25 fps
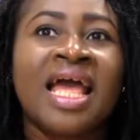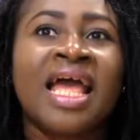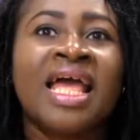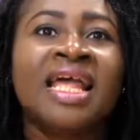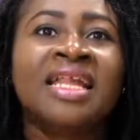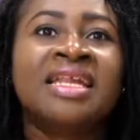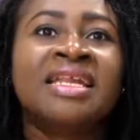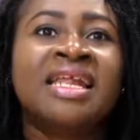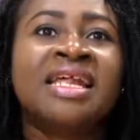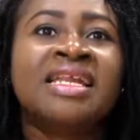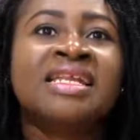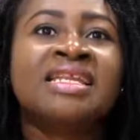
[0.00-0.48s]

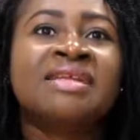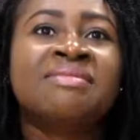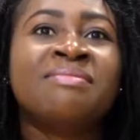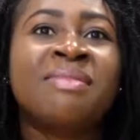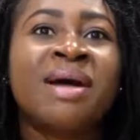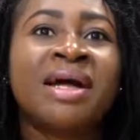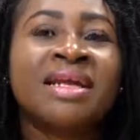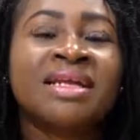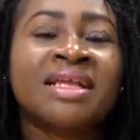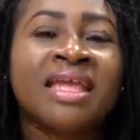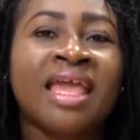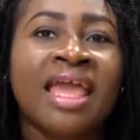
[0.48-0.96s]
And the
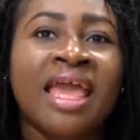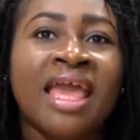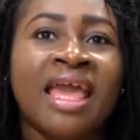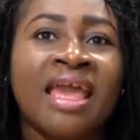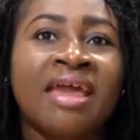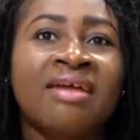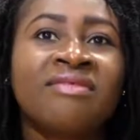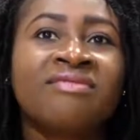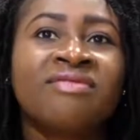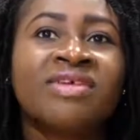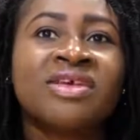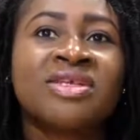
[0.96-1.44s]
demand
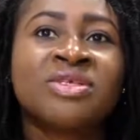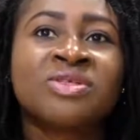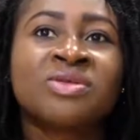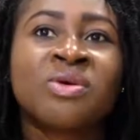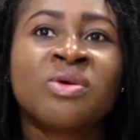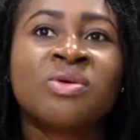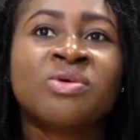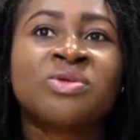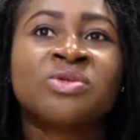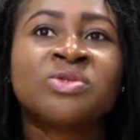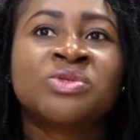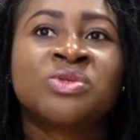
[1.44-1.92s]
curve is
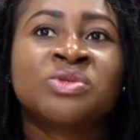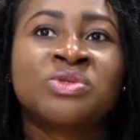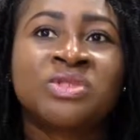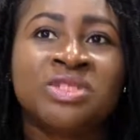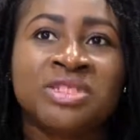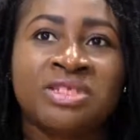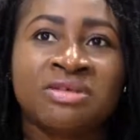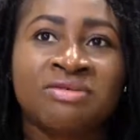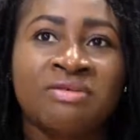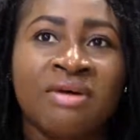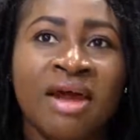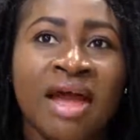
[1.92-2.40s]
also
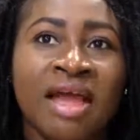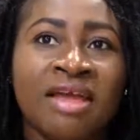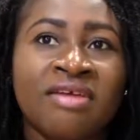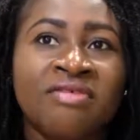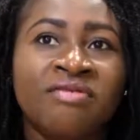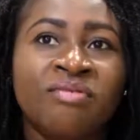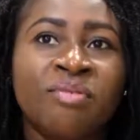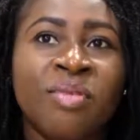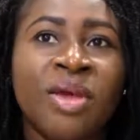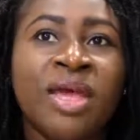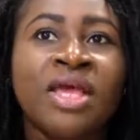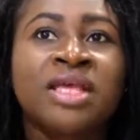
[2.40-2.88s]

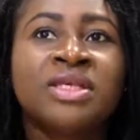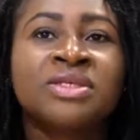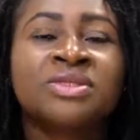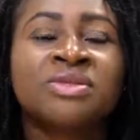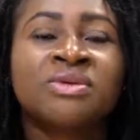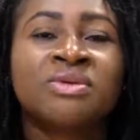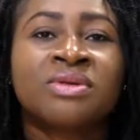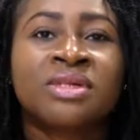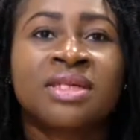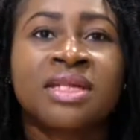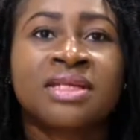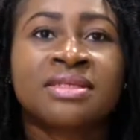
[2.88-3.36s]
derived
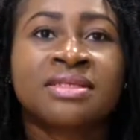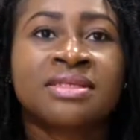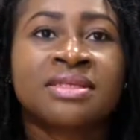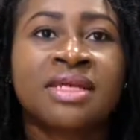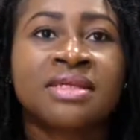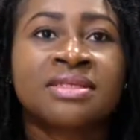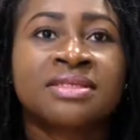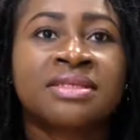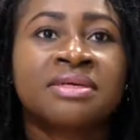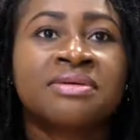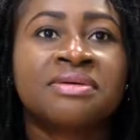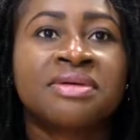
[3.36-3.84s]
based on the
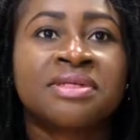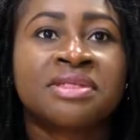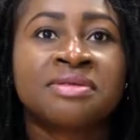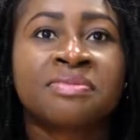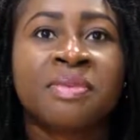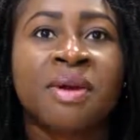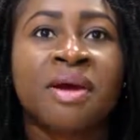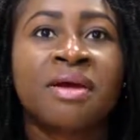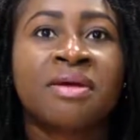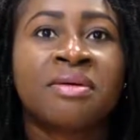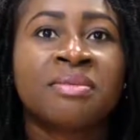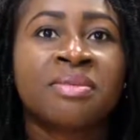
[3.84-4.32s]
ceteris
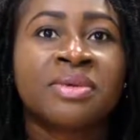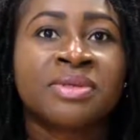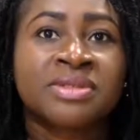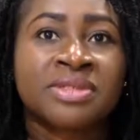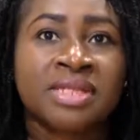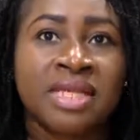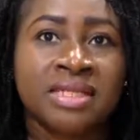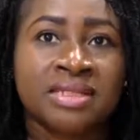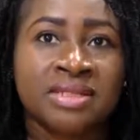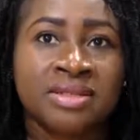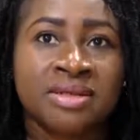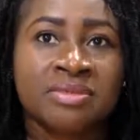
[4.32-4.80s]

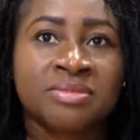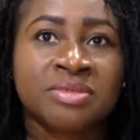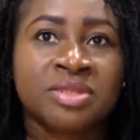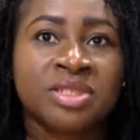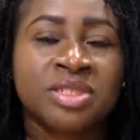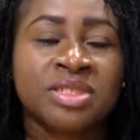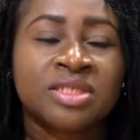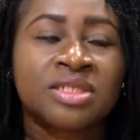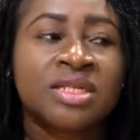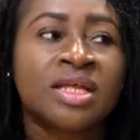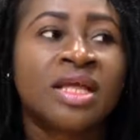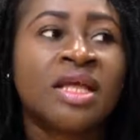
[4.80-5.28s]
paribus
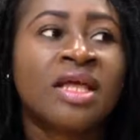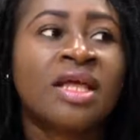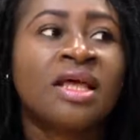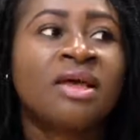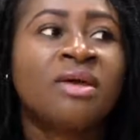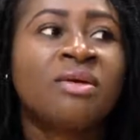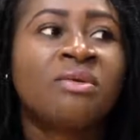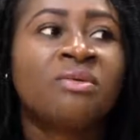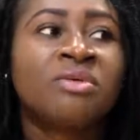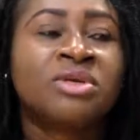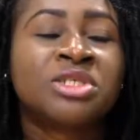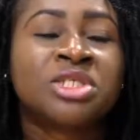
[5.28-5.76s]
assumption,
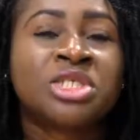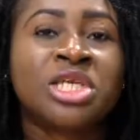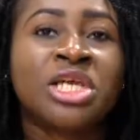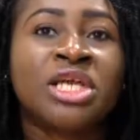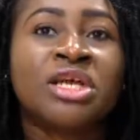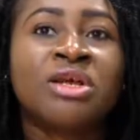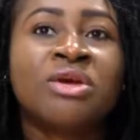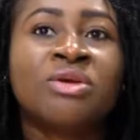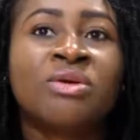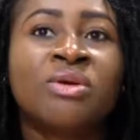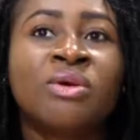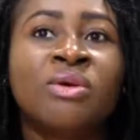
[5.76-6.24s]
which
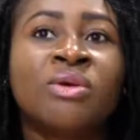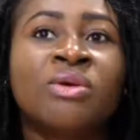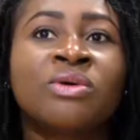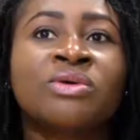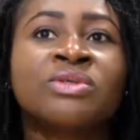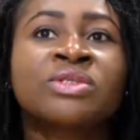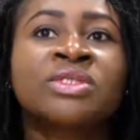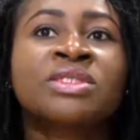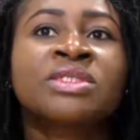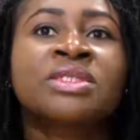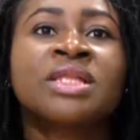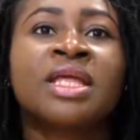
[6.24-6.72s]

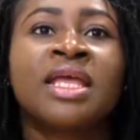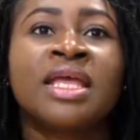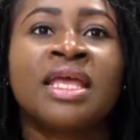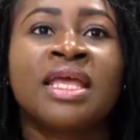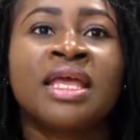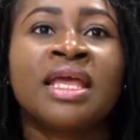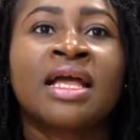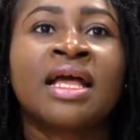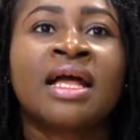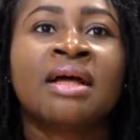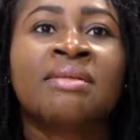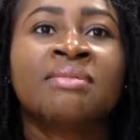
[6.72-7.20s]
ignores the
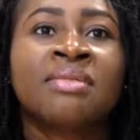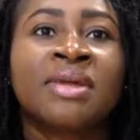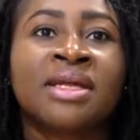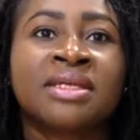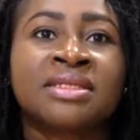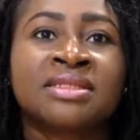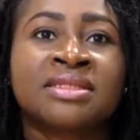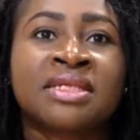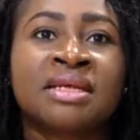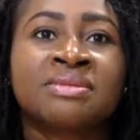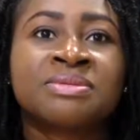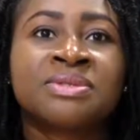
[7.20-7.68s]
income
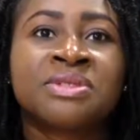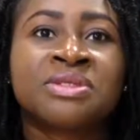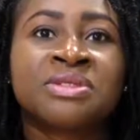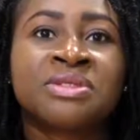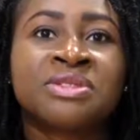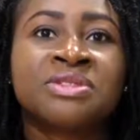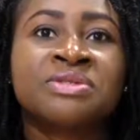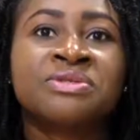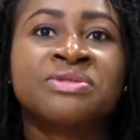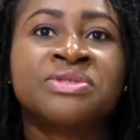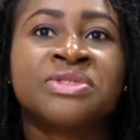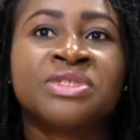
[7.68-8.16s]
and
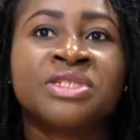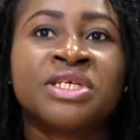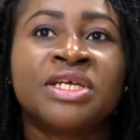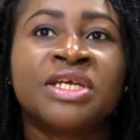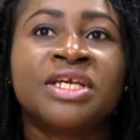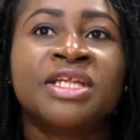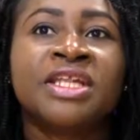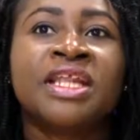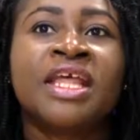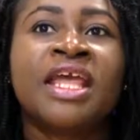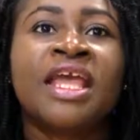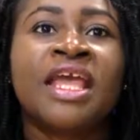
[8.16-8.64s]

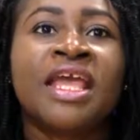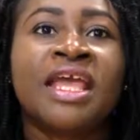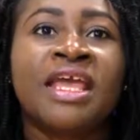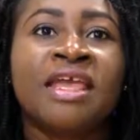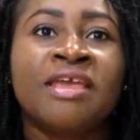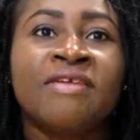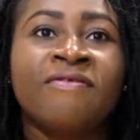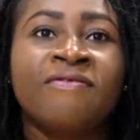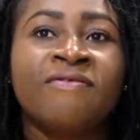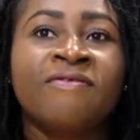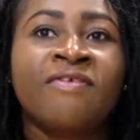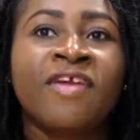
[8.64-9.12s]
substitution
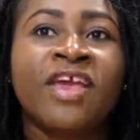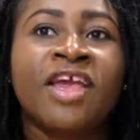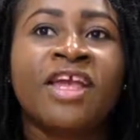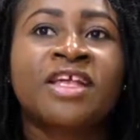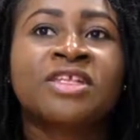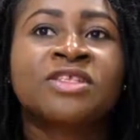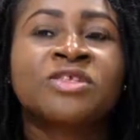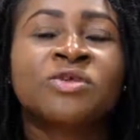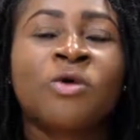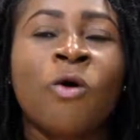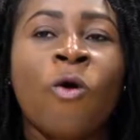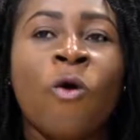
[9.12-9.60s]

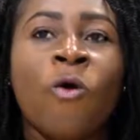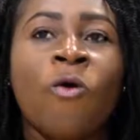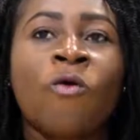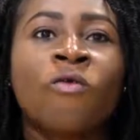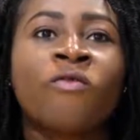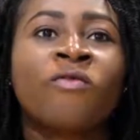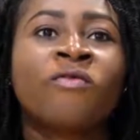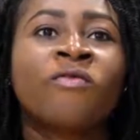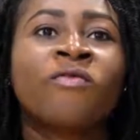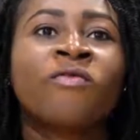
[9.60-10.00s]
effect of